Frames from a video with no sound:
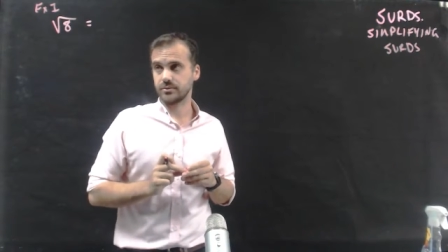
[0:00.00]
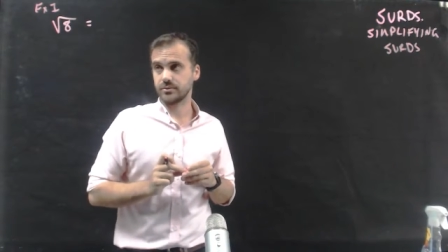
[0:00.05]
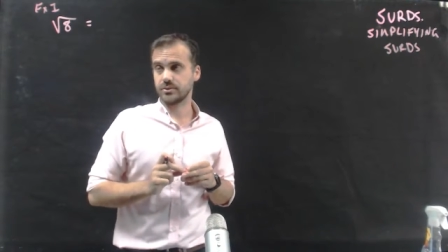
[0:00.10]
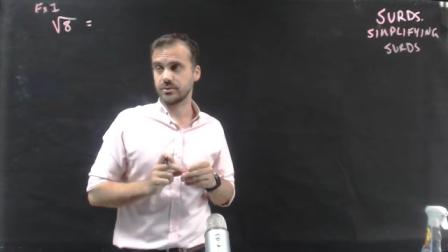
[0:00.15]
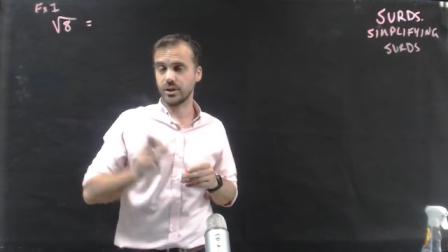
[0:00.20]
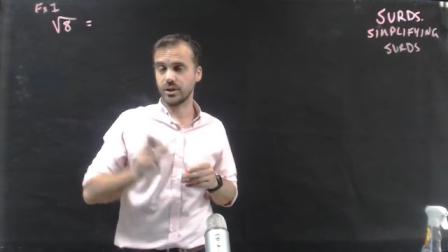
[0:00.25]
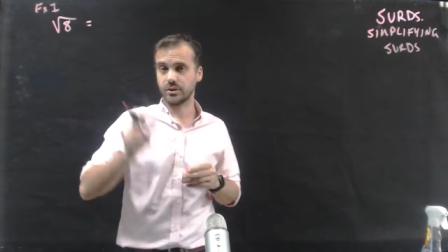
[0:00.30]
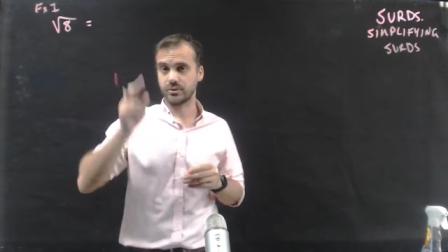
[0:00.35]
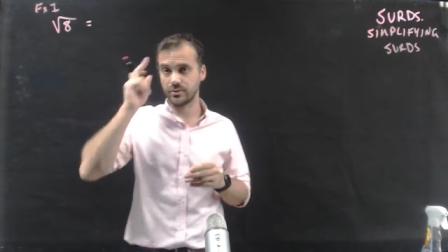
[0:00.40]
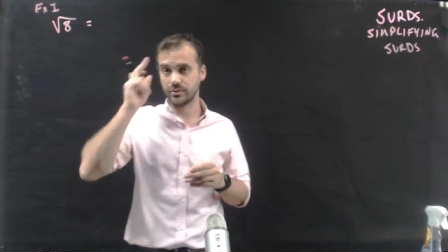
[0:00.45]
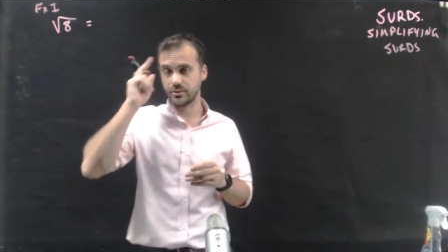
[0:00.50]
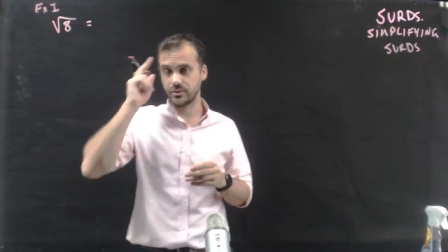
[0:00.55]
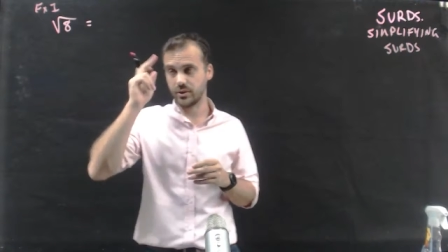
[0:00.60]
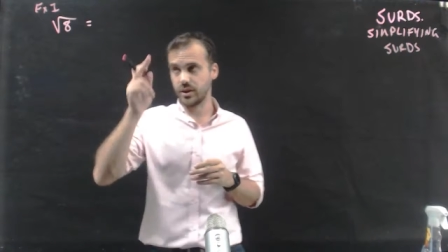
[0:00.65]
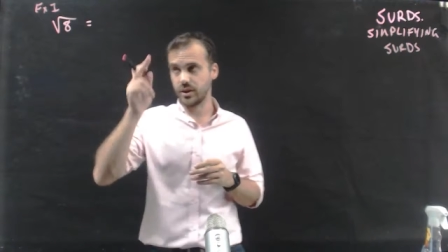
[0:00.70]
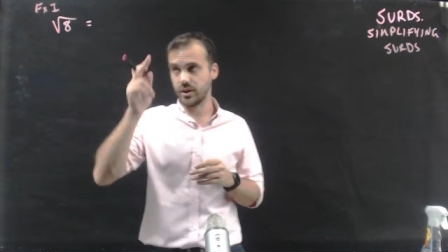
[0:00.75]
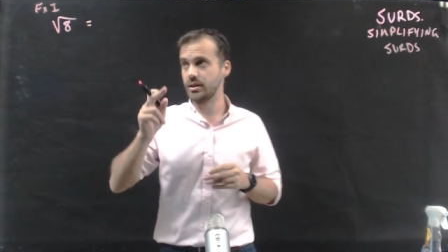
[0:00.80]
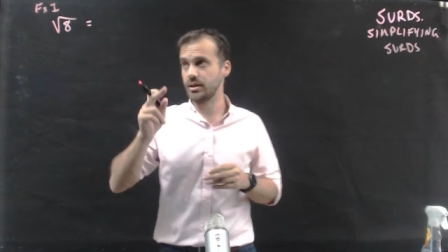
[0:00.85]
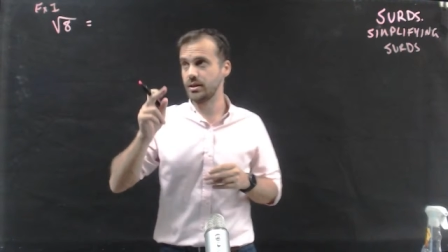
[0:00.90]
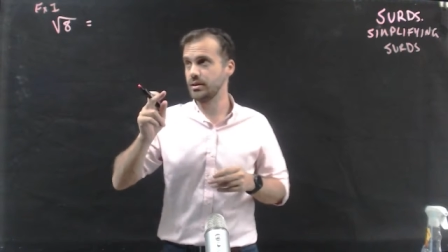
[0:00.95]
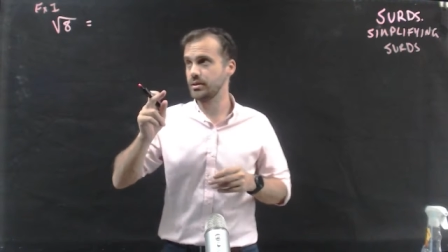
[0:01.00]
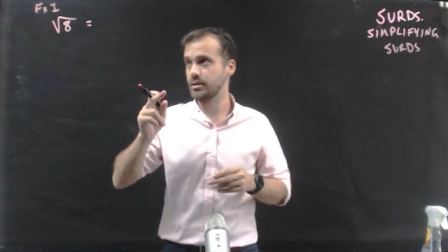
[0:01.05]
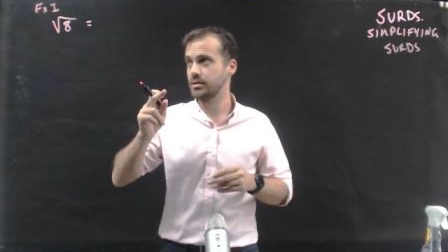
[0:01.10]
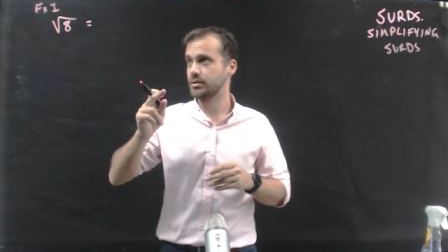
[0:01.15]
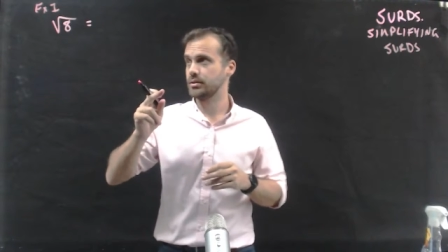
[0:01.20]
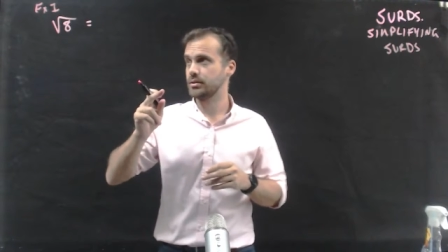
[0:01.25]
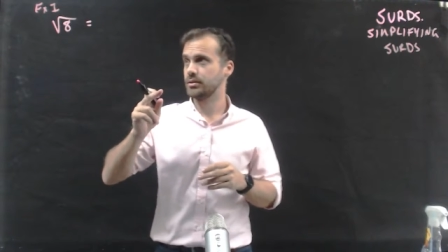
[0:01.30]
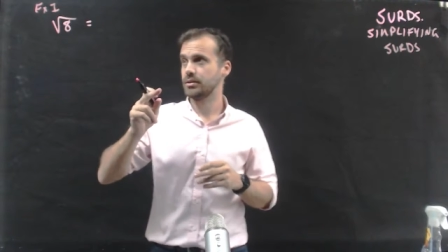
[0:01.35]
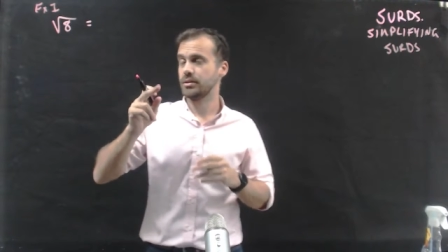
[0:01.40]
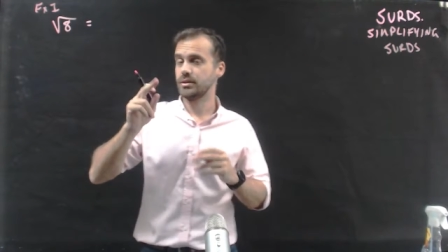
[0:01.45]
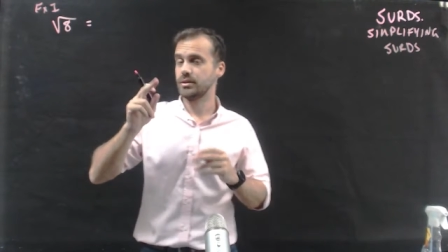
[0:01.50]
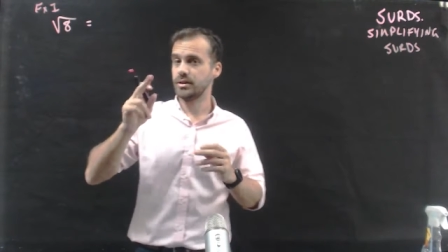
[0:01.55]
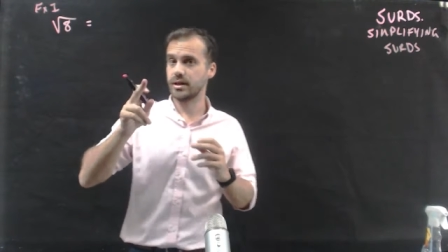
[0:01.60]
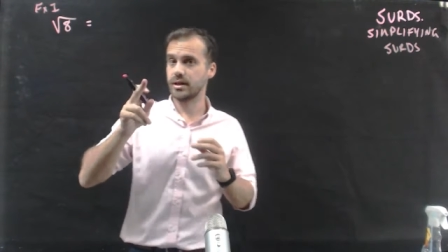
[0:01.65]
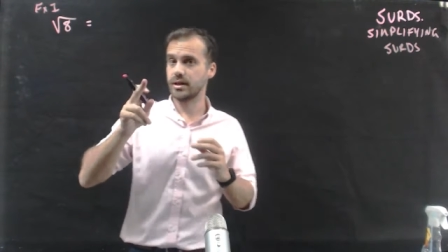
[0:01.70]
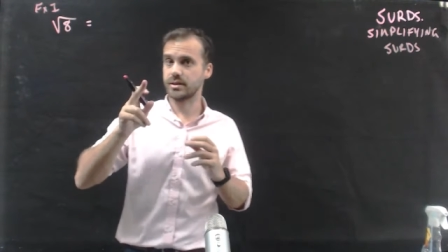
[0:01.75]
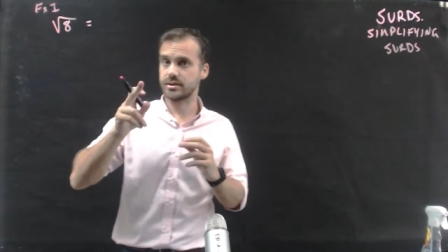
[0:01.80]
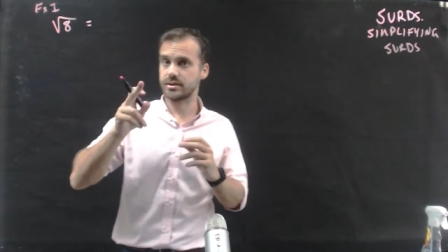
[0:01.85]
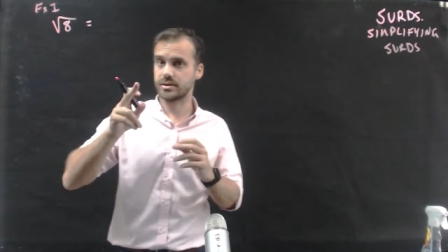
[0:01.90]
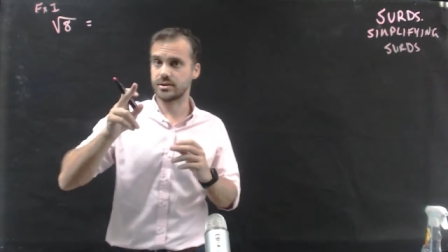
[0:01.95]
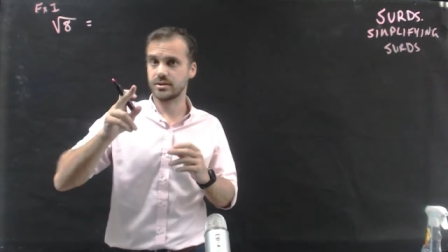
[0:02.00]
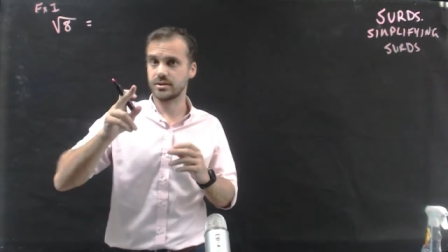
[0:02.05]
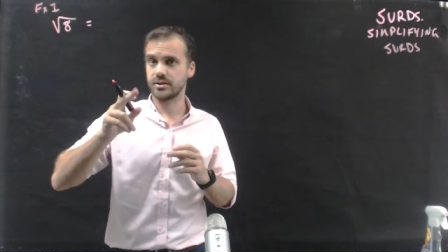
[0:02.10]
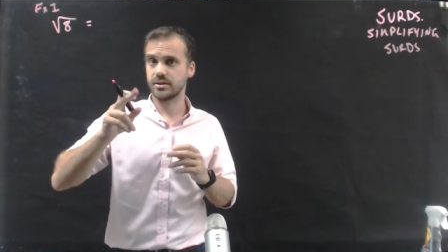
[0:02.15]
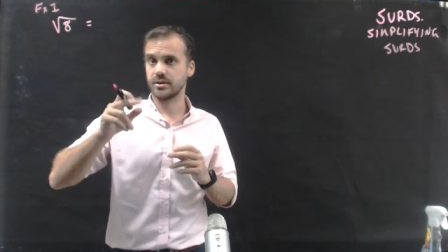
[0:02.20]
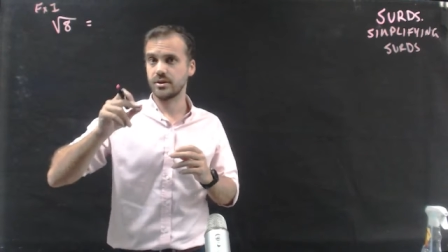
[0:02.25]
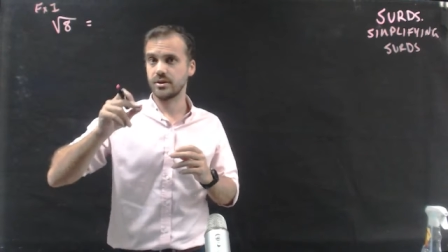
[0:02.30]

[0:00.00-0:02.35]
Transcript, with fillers: So, thinking, yes,